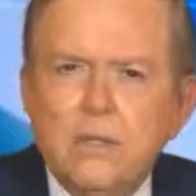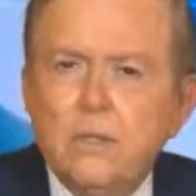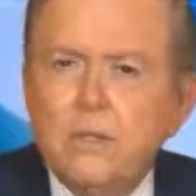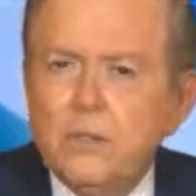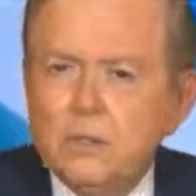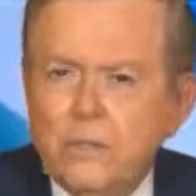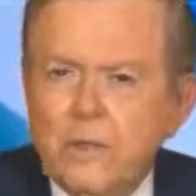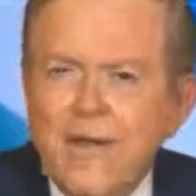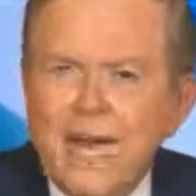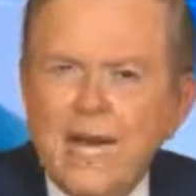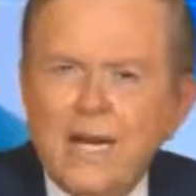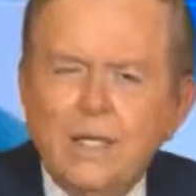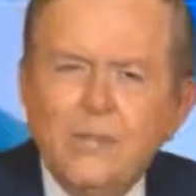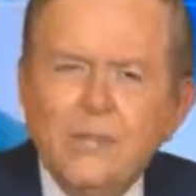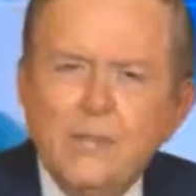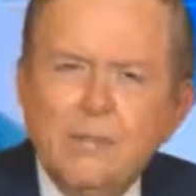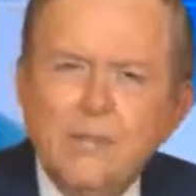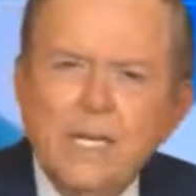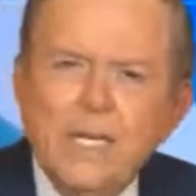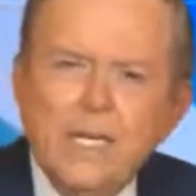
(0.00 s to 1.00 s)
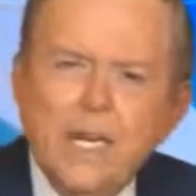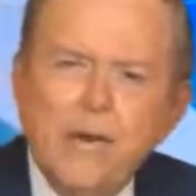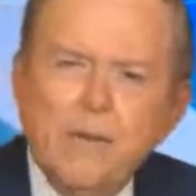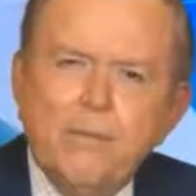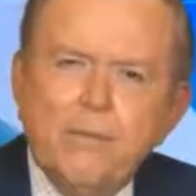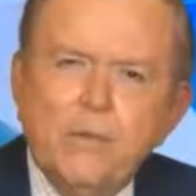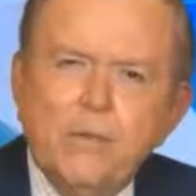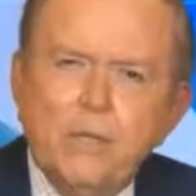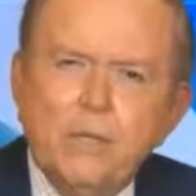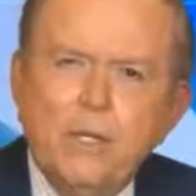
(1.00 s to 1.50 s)
those ballots, be
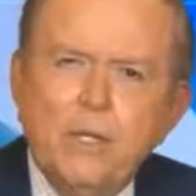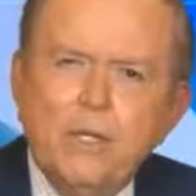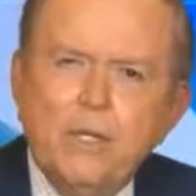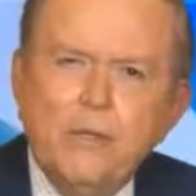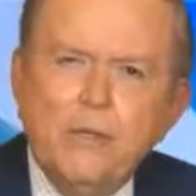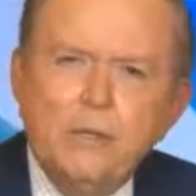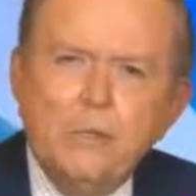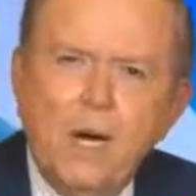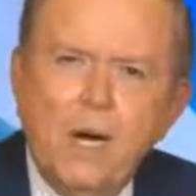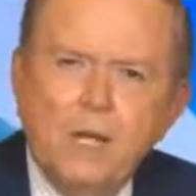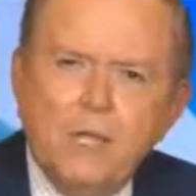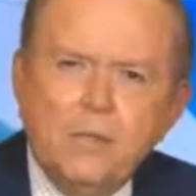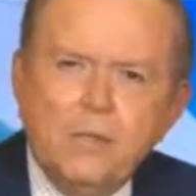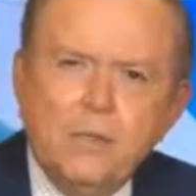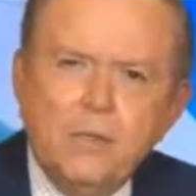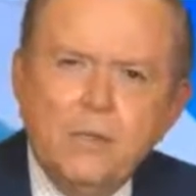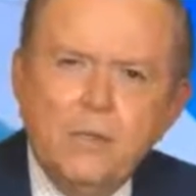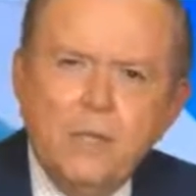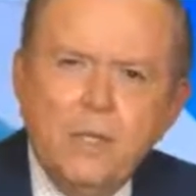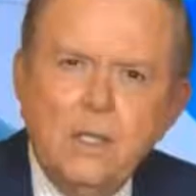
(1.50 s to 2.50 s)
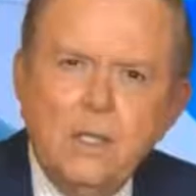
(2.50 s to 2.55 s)
kept for 22 months.